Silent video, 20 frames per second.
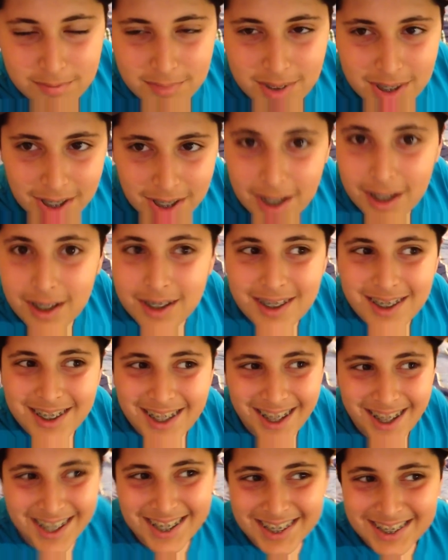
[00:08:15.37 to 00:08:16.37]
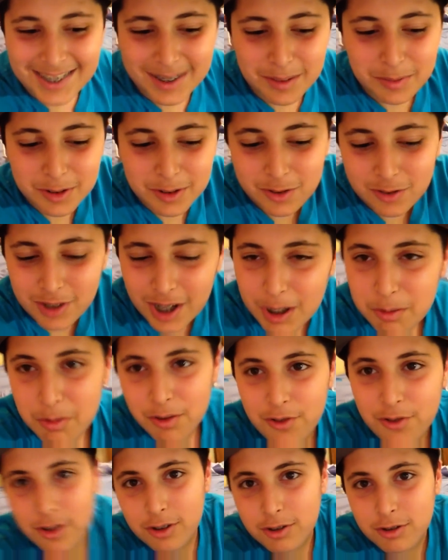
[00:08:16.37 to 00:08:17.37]
And yeah, yeah, subscribe
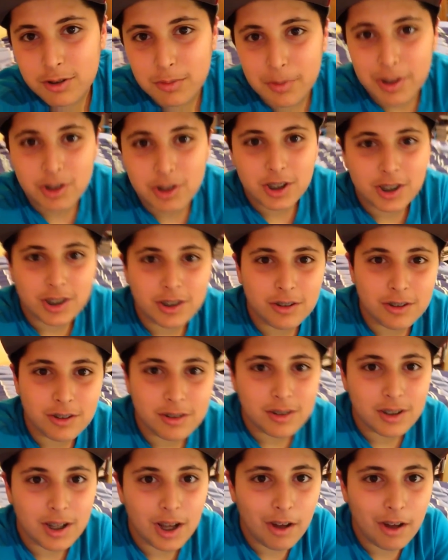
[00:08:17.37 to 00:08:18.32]
if you're new to my channel.